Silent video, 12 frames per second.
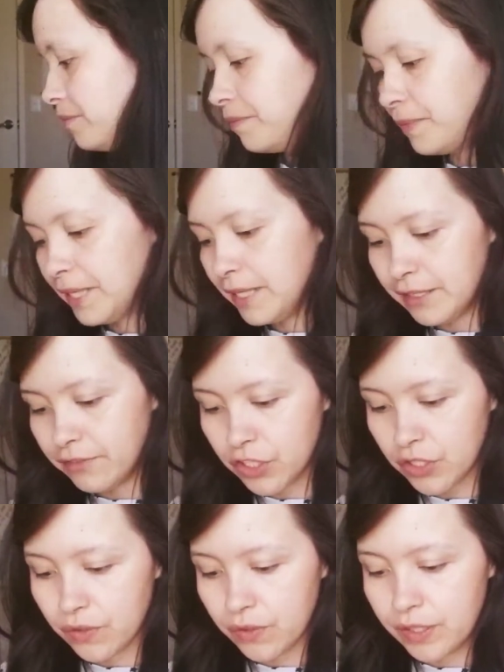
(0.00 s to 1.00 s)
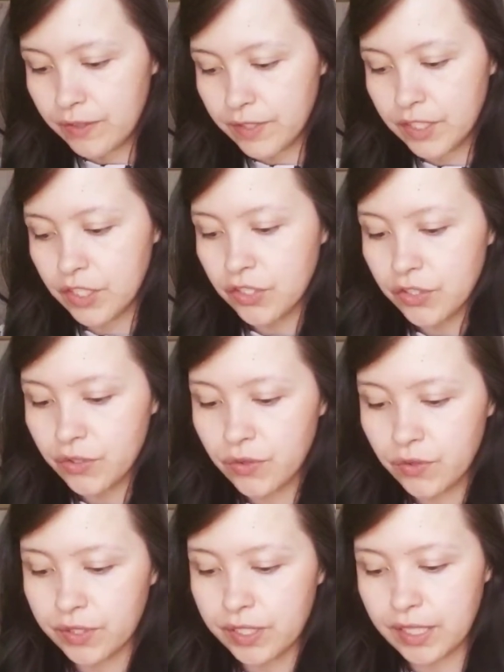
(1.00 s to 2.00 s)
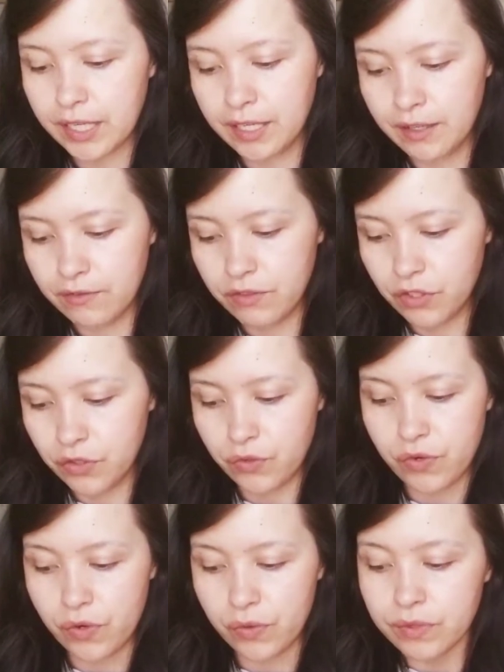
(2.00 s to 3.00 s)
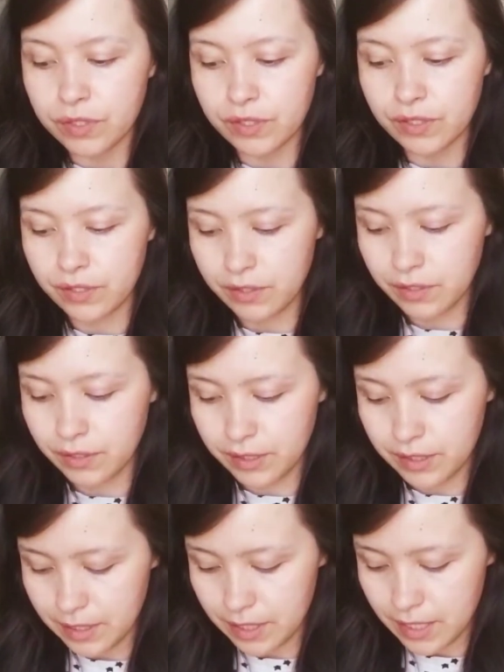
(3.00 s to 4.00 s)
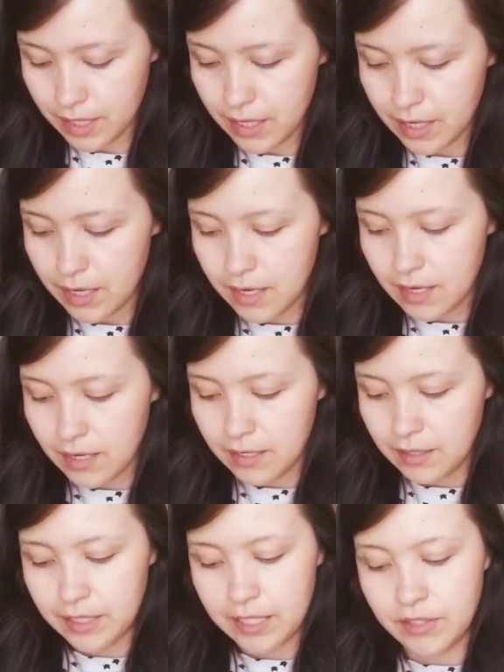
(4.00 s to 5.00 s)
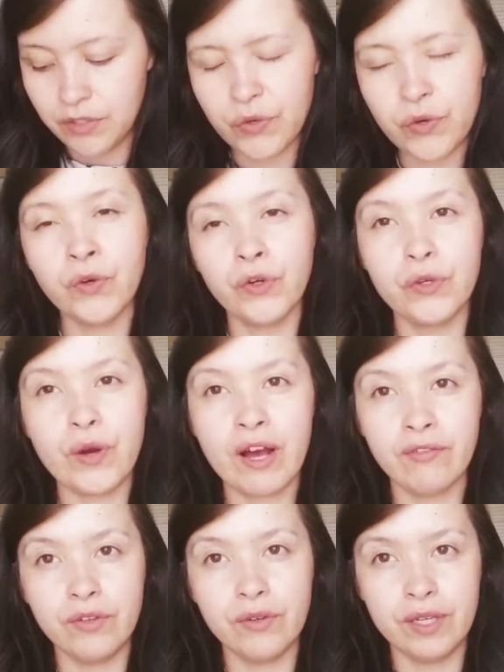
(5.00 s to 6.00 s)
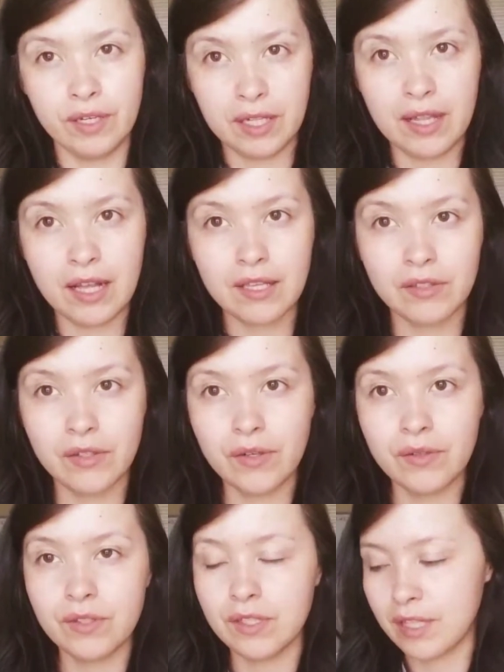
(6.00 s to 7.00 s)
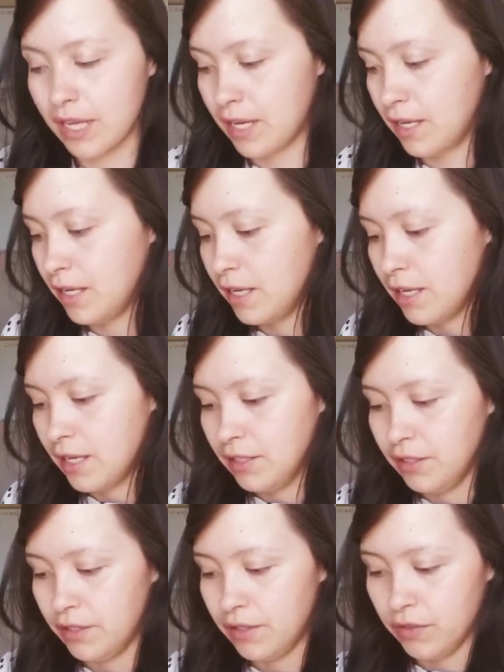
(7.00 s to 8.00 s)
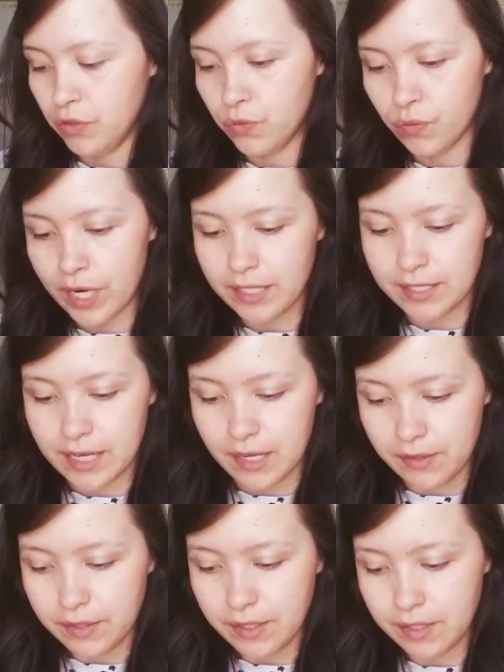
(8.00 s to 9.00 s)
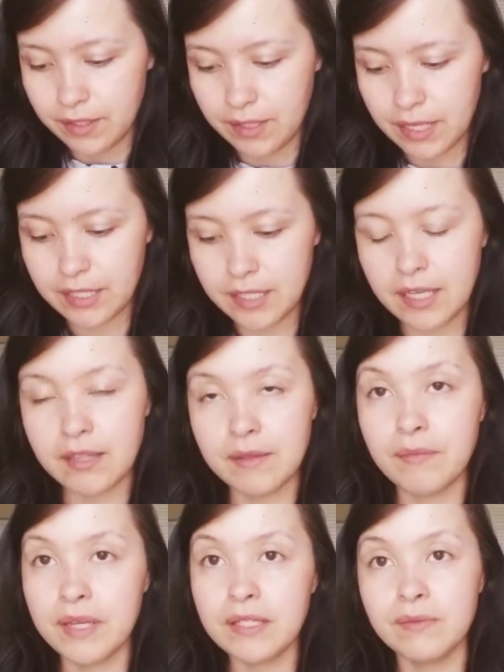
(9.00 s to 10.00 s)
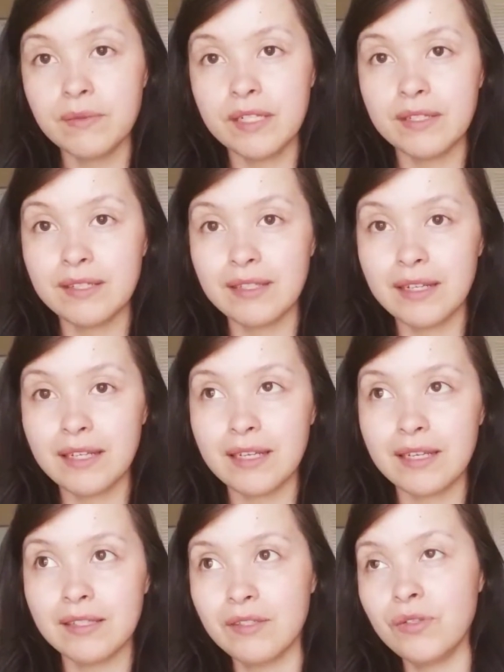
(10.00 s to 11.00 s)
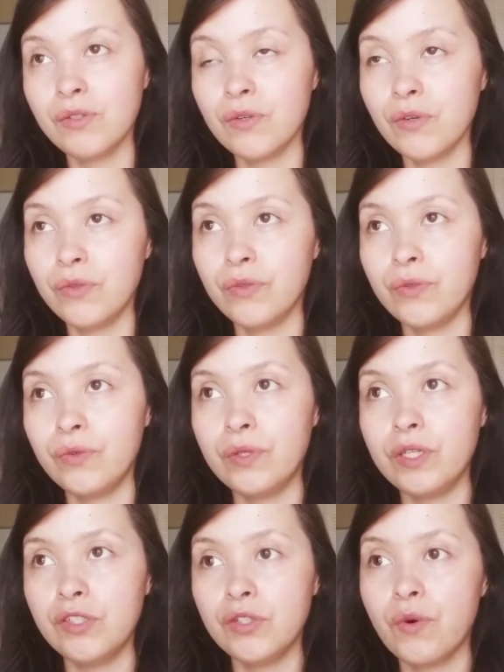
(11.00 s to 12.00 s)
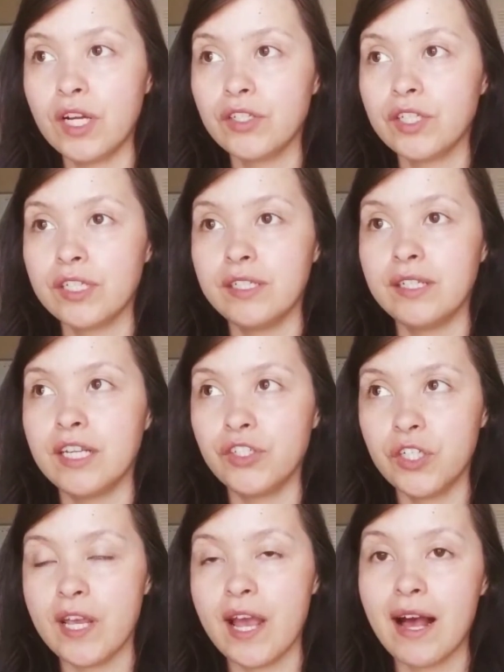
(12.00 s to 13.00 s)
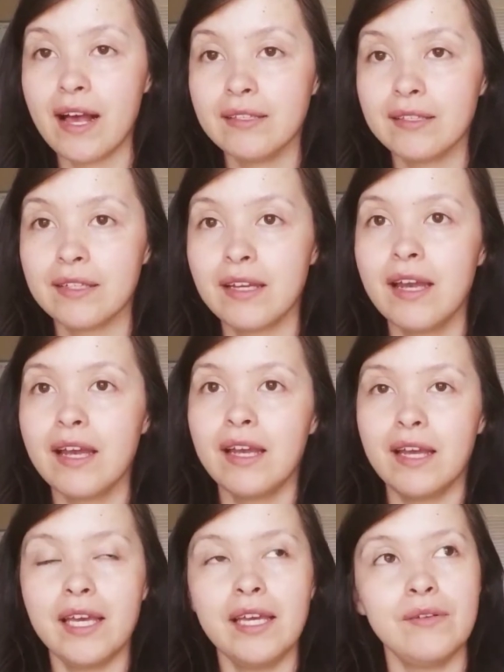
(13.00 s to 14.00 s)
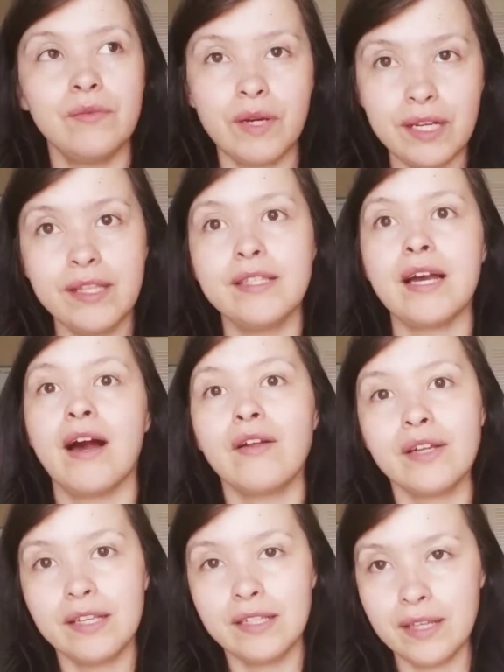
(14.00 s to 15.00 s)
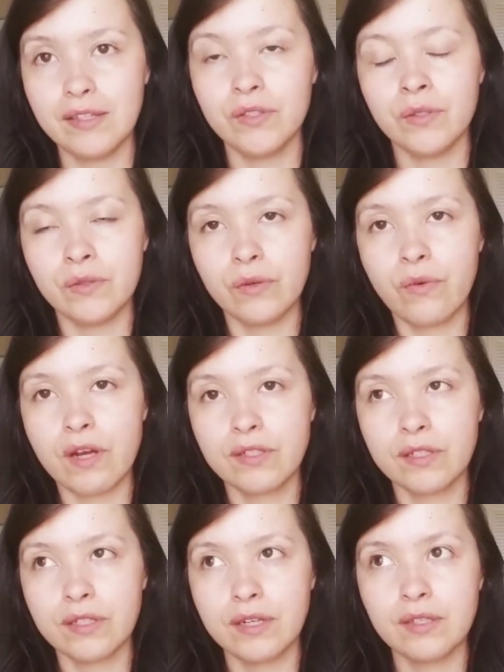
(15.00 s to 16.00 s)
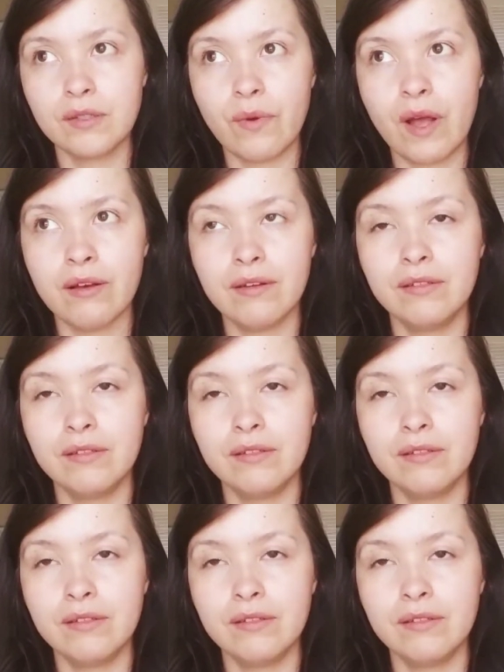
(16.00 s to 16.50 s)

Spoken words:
But if the teacher only like gives you notes, let's say, or you have your in-class notes that you write down that day, the best way to study is to go through each question that she asked and write it down, and then do the question as well.